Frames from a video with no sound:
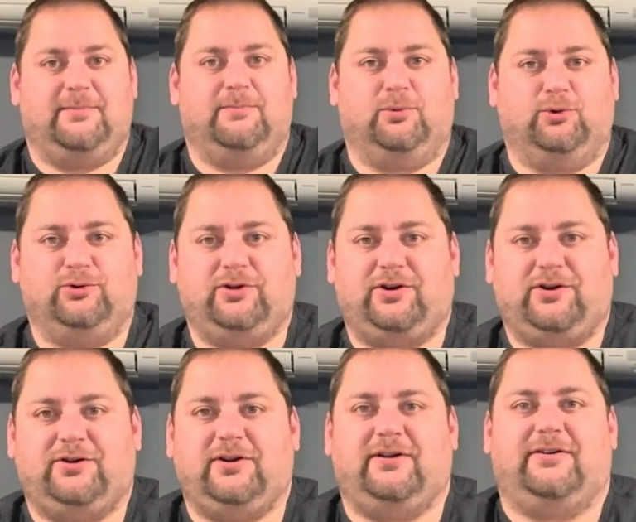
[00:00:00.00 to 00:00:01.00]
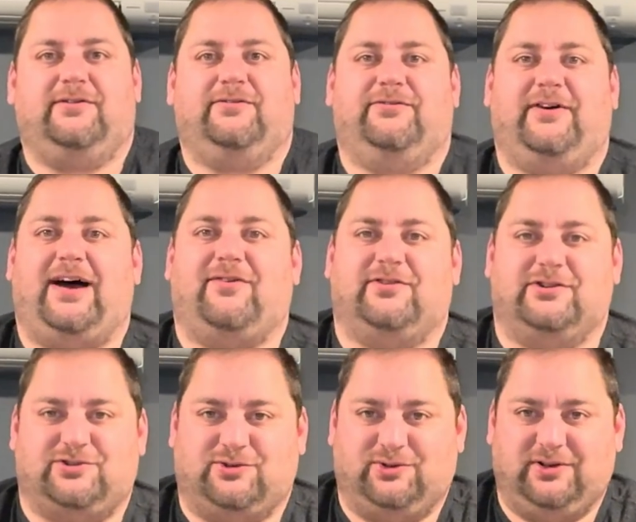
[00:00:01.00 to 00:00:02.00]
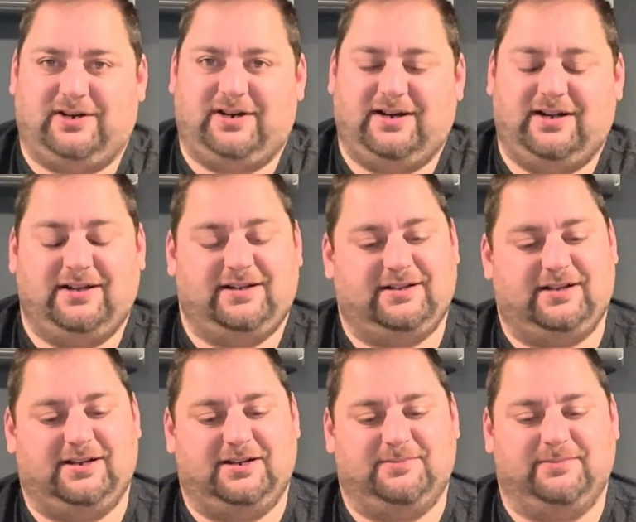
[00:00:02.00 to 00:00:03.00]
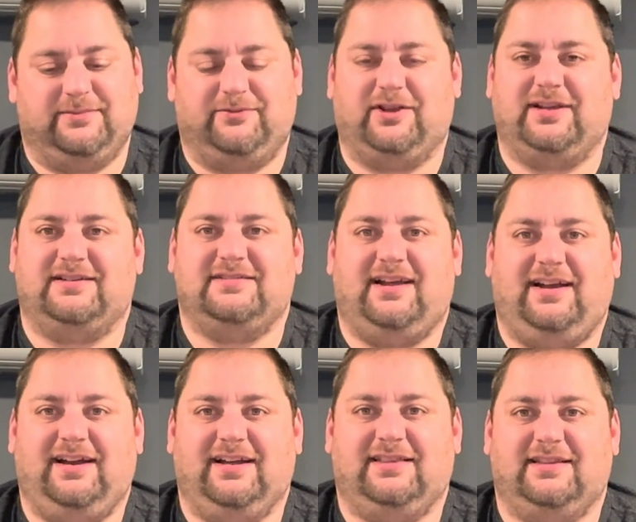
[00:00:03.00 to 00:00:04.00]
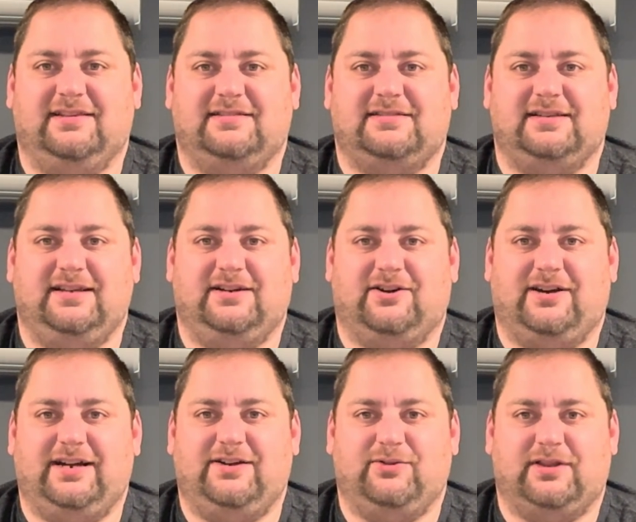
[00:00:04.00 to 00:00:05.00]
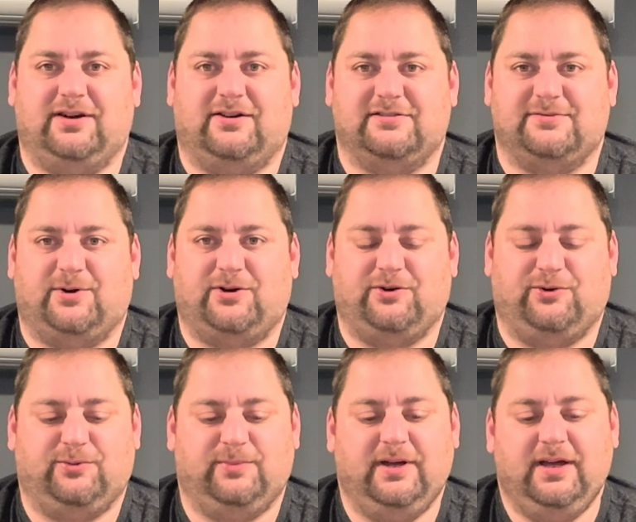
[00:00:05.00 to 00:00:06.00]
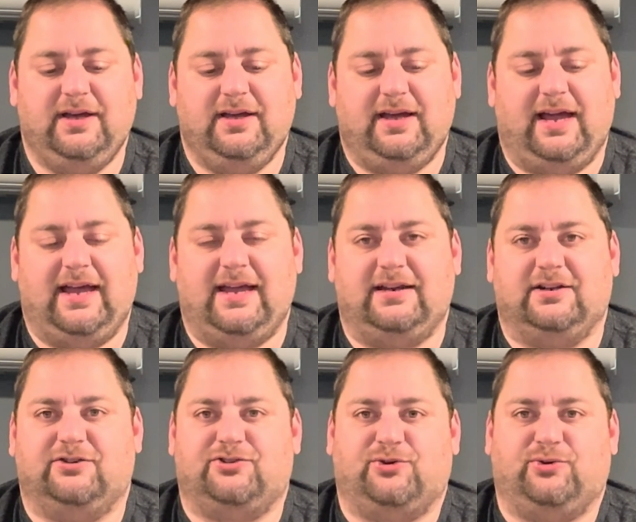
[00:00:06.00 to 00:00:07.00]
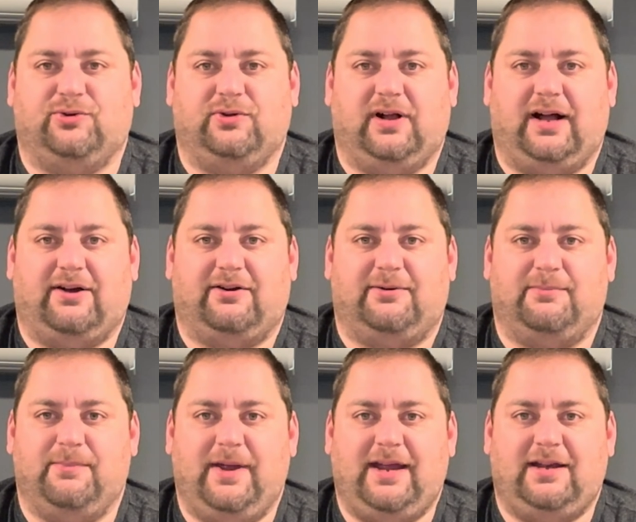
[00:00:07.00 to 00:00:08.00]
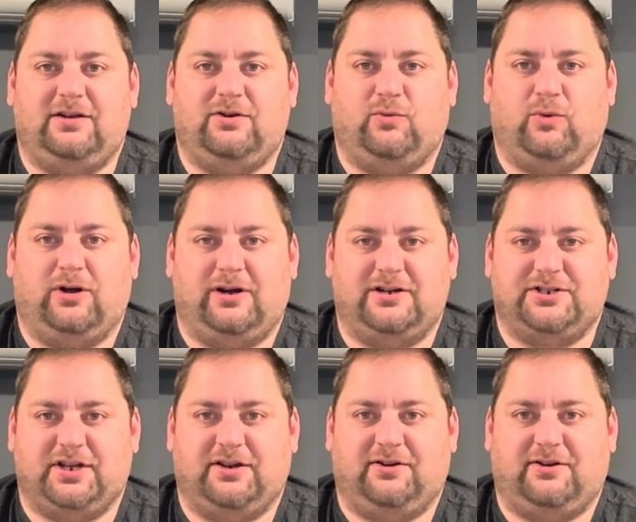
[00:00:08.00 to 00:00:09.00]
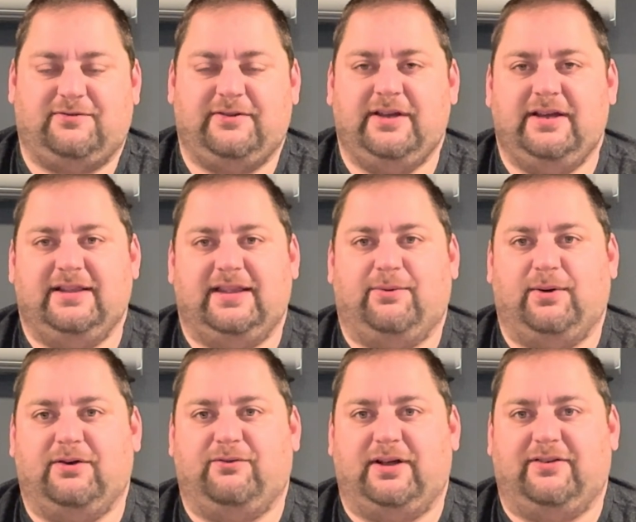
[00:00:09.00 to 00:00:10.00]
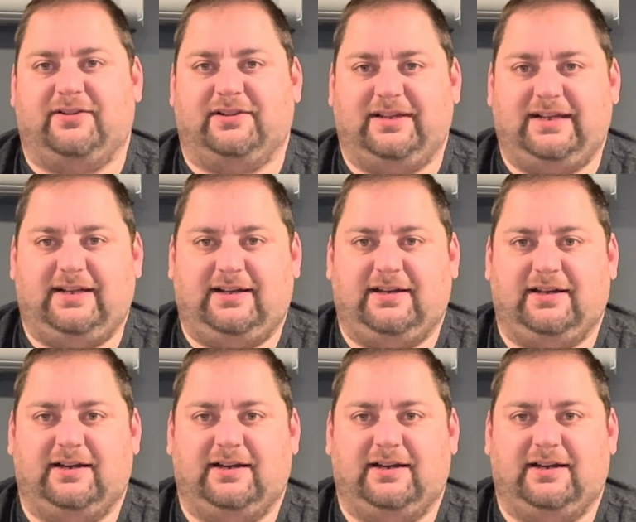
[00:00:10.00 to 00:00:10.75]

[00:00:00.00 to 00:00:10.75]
Bulldog valve controller. Really excited to get this integrated within our smart home and control our main water shutoff. That way, if we have a leak,